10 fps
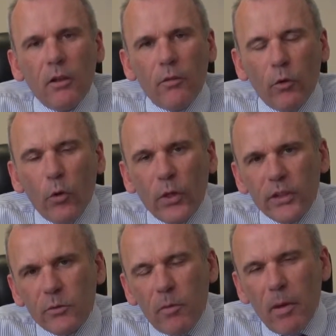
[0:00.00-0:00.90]
Fourth thing
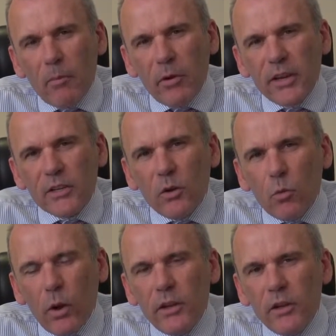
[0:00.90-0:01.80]
to remember is
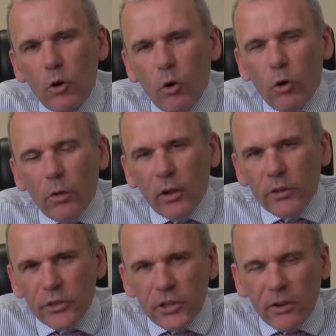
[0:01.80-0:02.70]
when you're
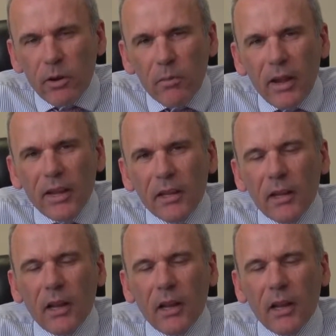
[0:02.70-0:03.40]
considering making a